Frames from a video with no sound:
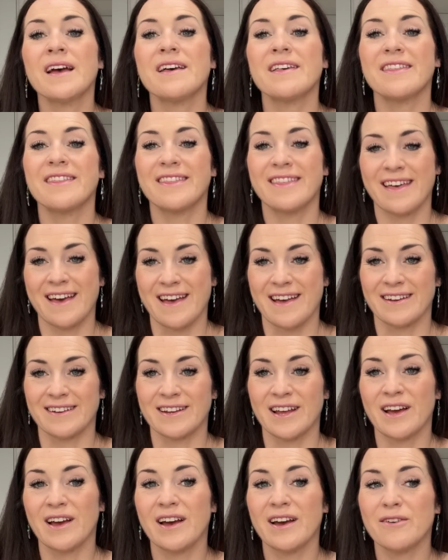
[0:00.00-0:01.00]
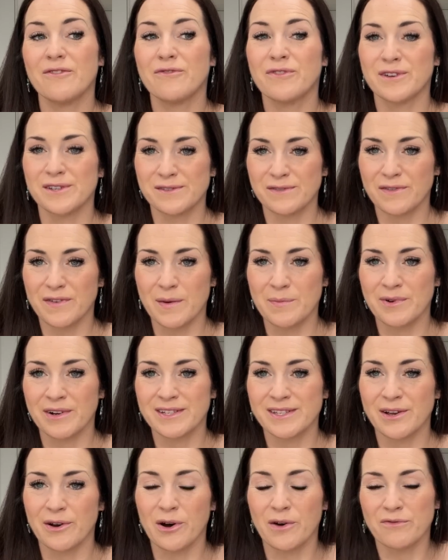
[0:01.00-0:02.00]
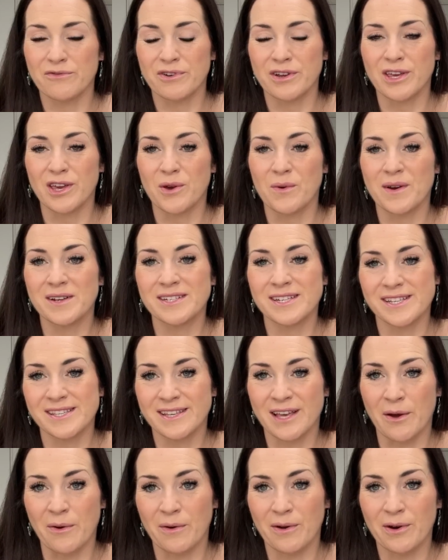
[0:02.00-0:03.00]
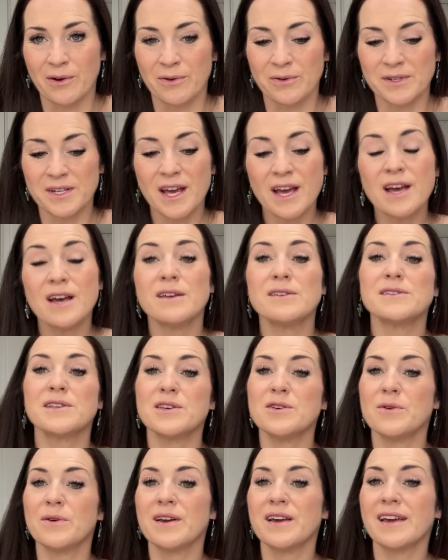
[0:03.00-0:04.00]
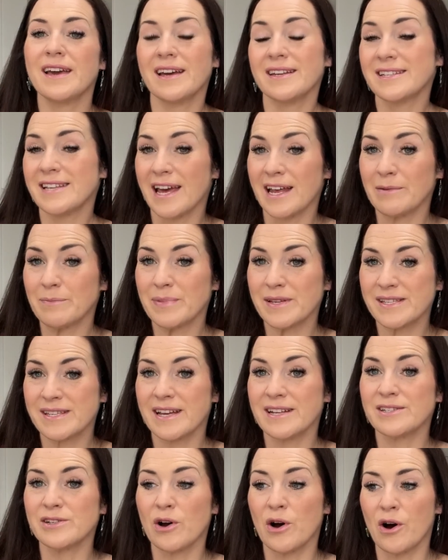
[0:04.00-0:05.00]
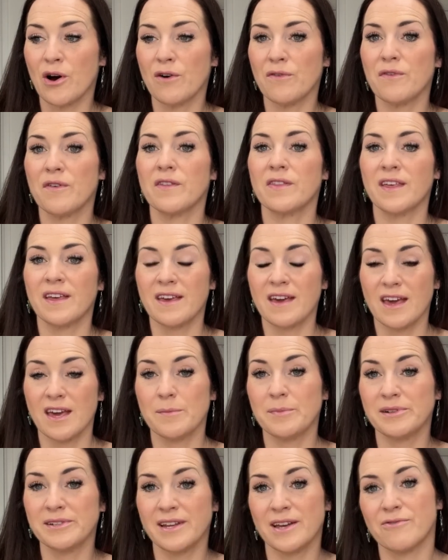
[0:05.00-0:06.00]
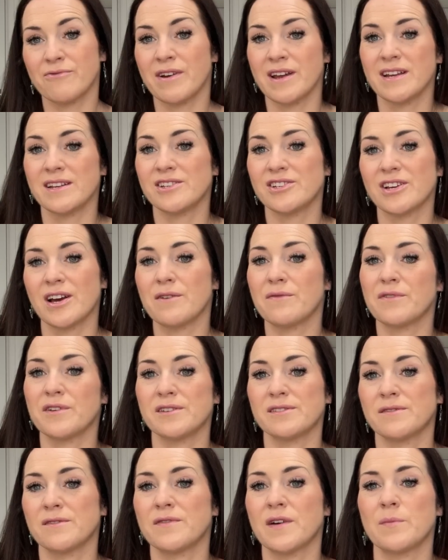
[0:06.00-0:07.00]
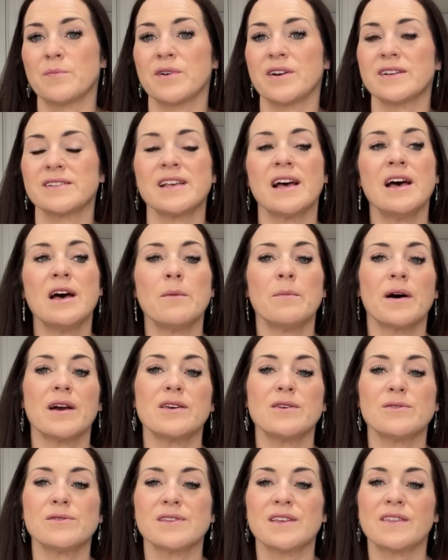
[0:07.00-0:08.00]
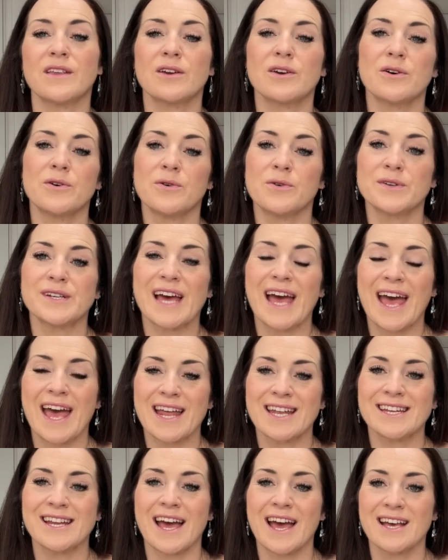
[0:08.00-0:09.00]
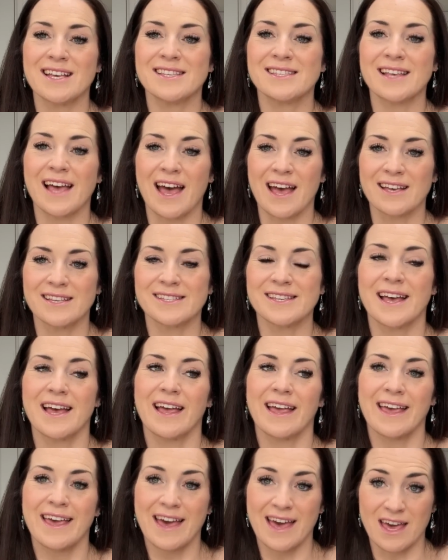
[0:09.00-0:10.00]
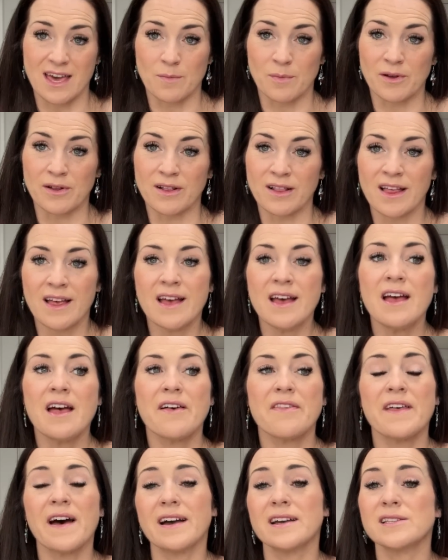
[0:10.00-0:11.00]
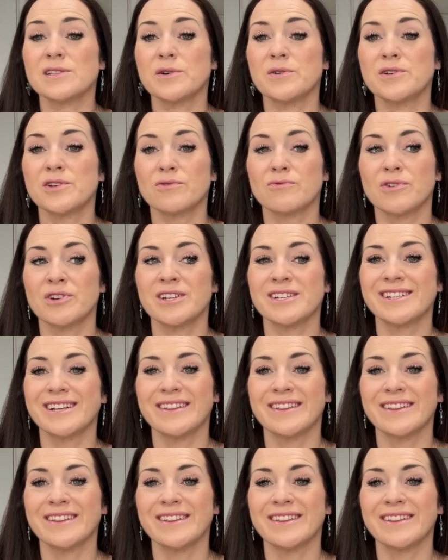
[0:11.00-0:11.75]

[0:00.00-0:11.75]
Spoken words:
then First for Fabrics are offering you a discount code. So you can get 10% off the cable knit range at First for Fabrics by using the code NSS Cable. That is going to run until